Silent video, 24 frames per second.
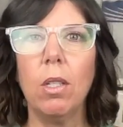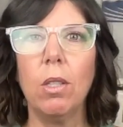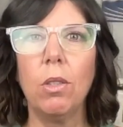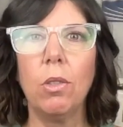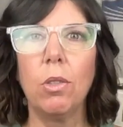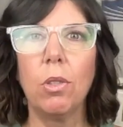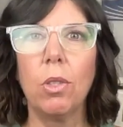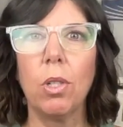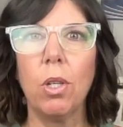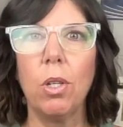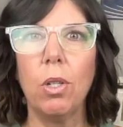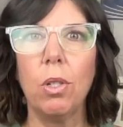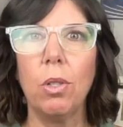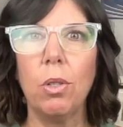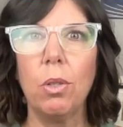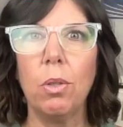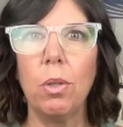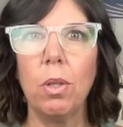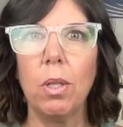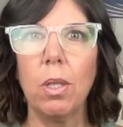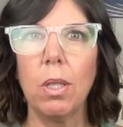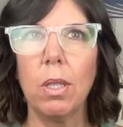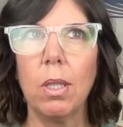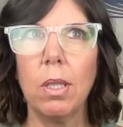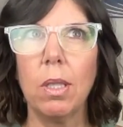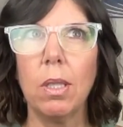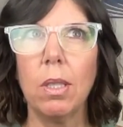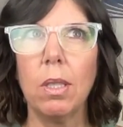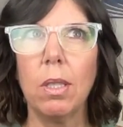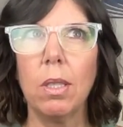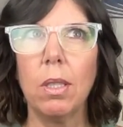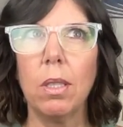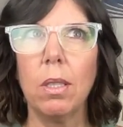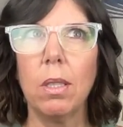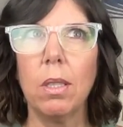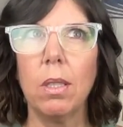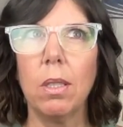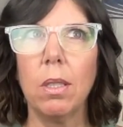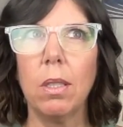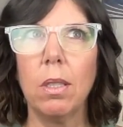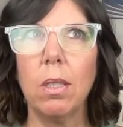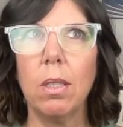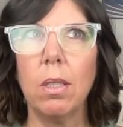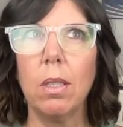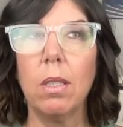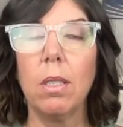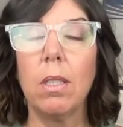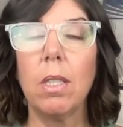So
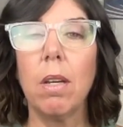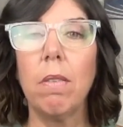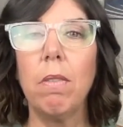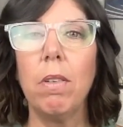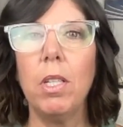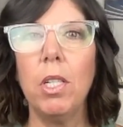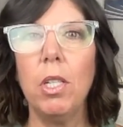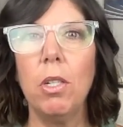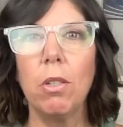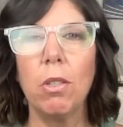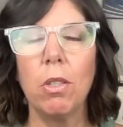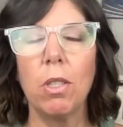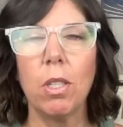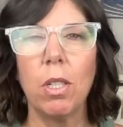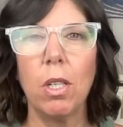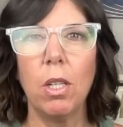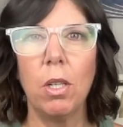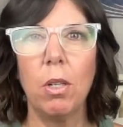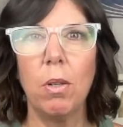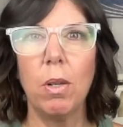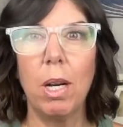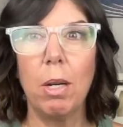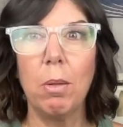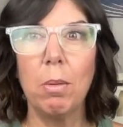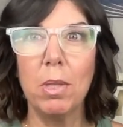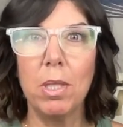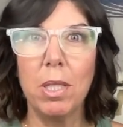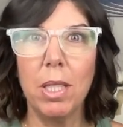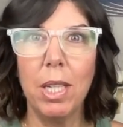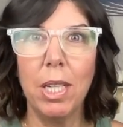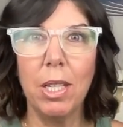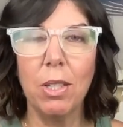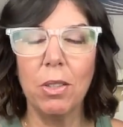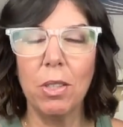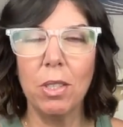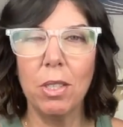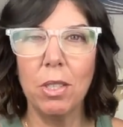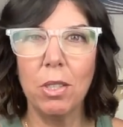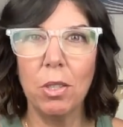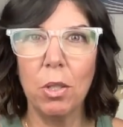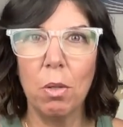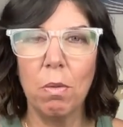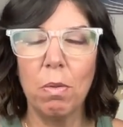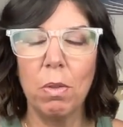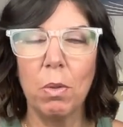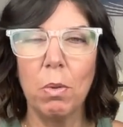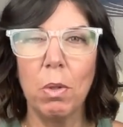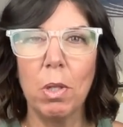7 years ago, I was sitting on the
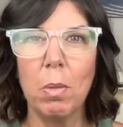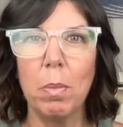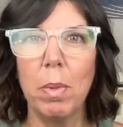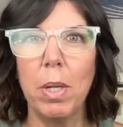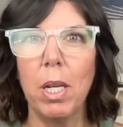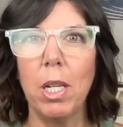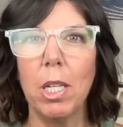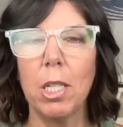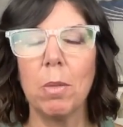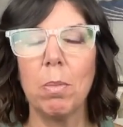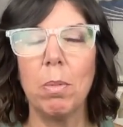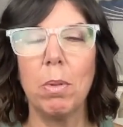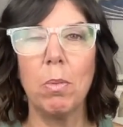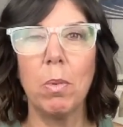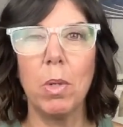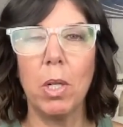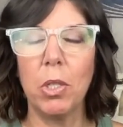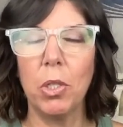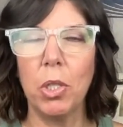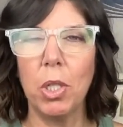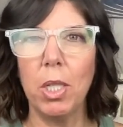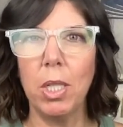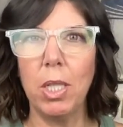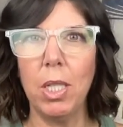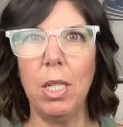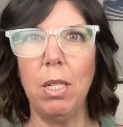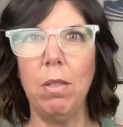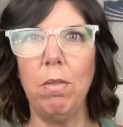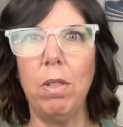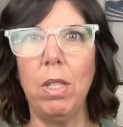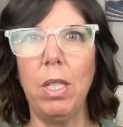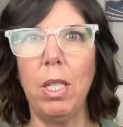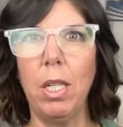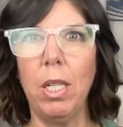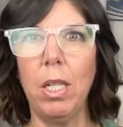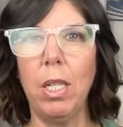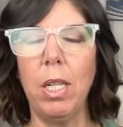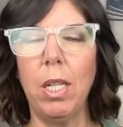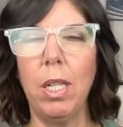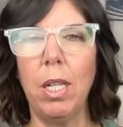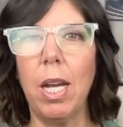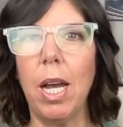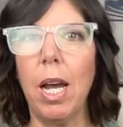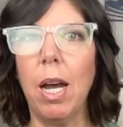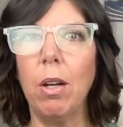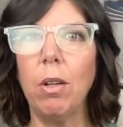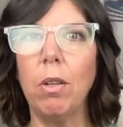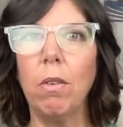sofa with my husband watching TV, and
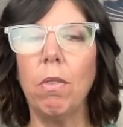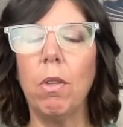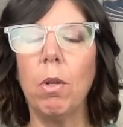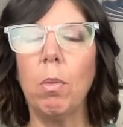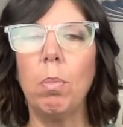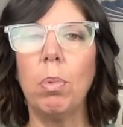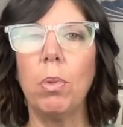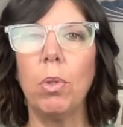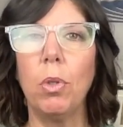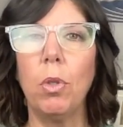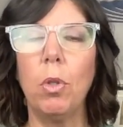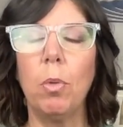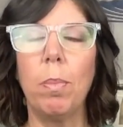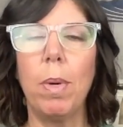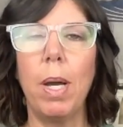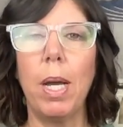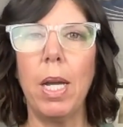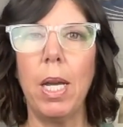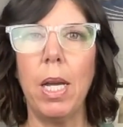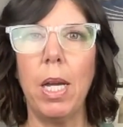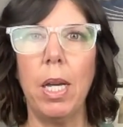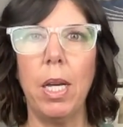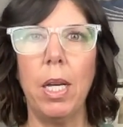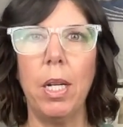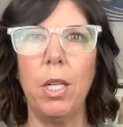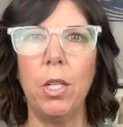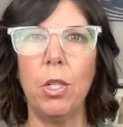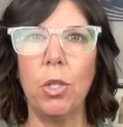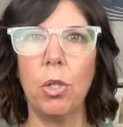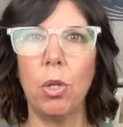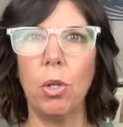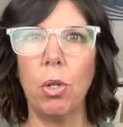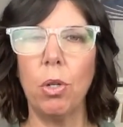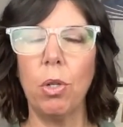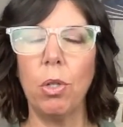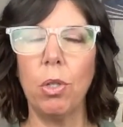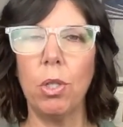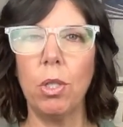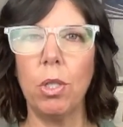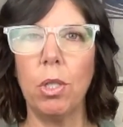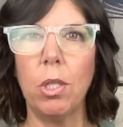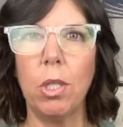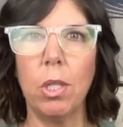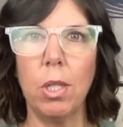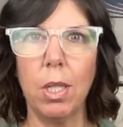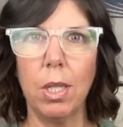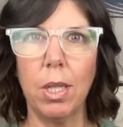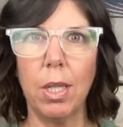out of the blue, my head turned
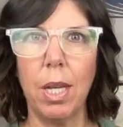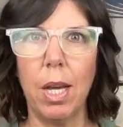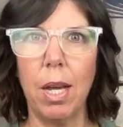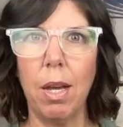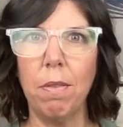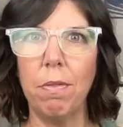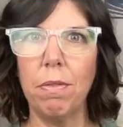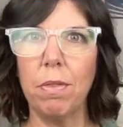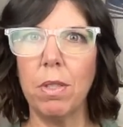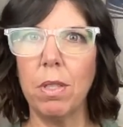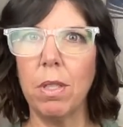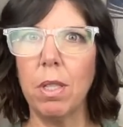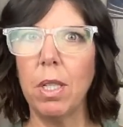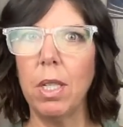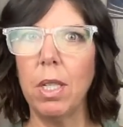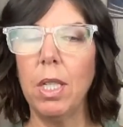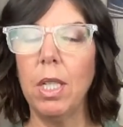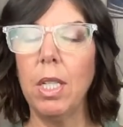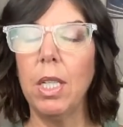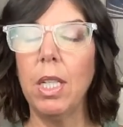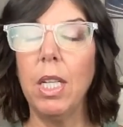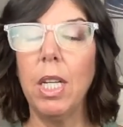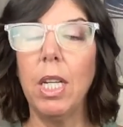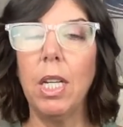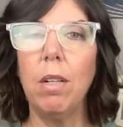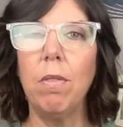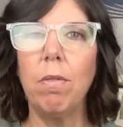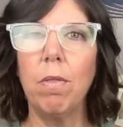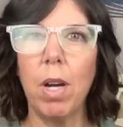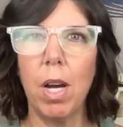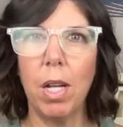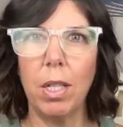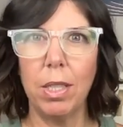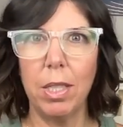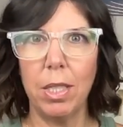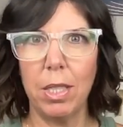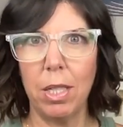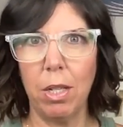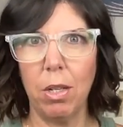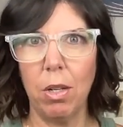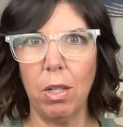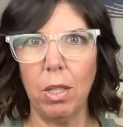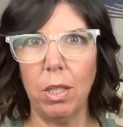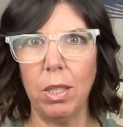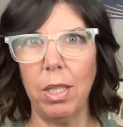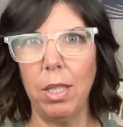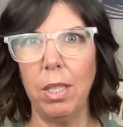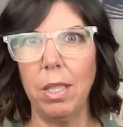to the left
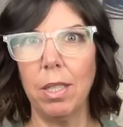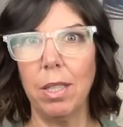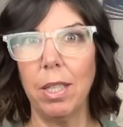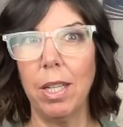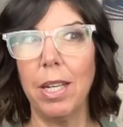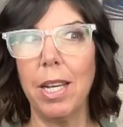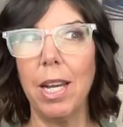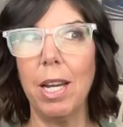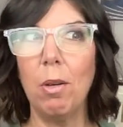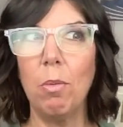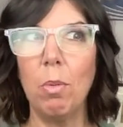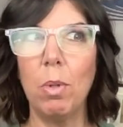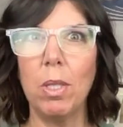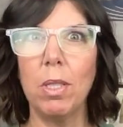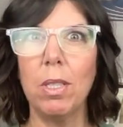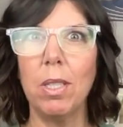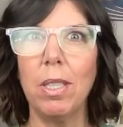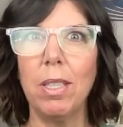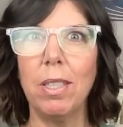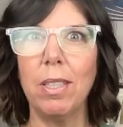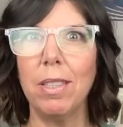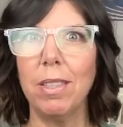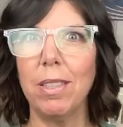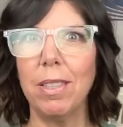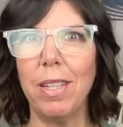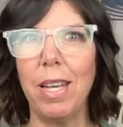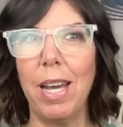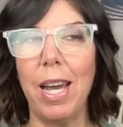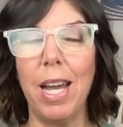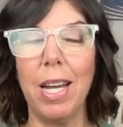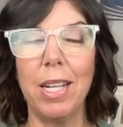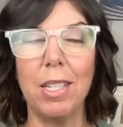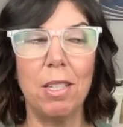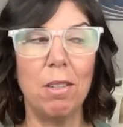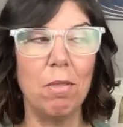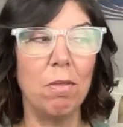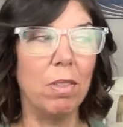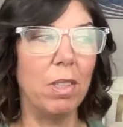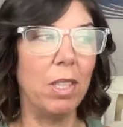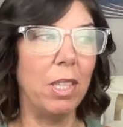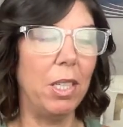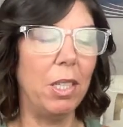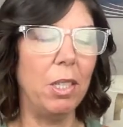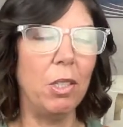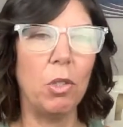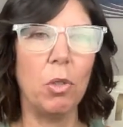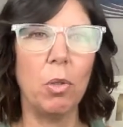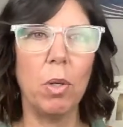involuntarily. Like I wasn't
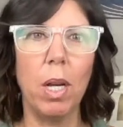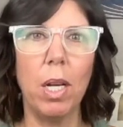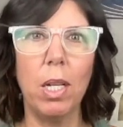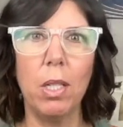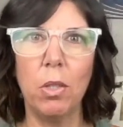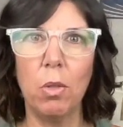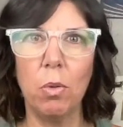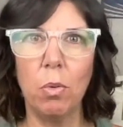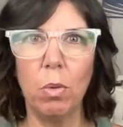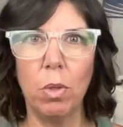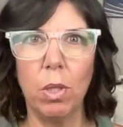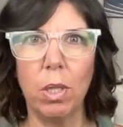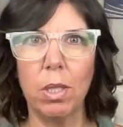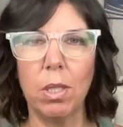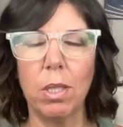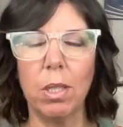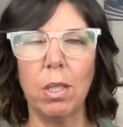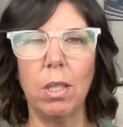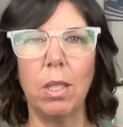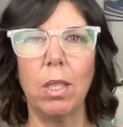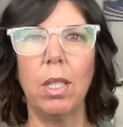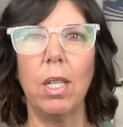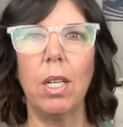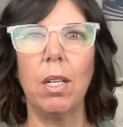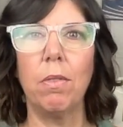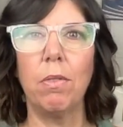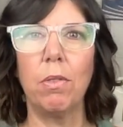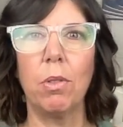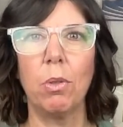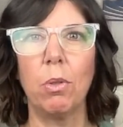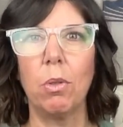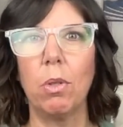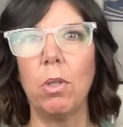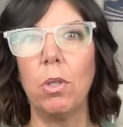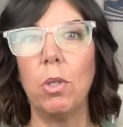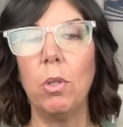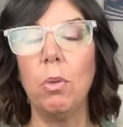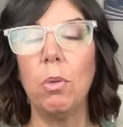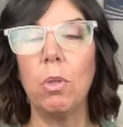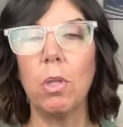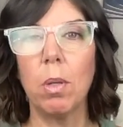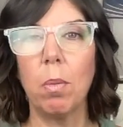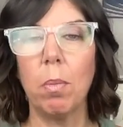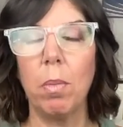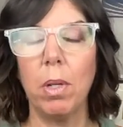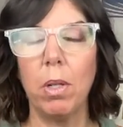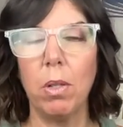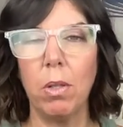actively trying to look to the left or do
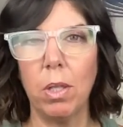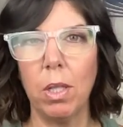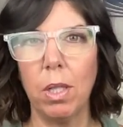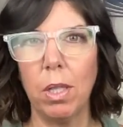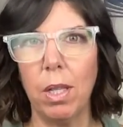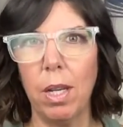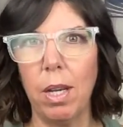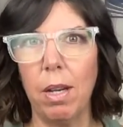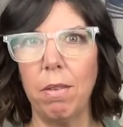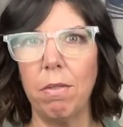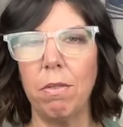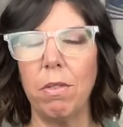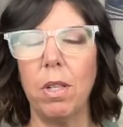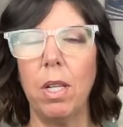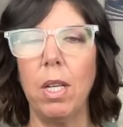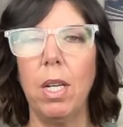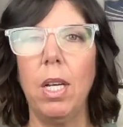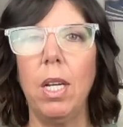something on the left.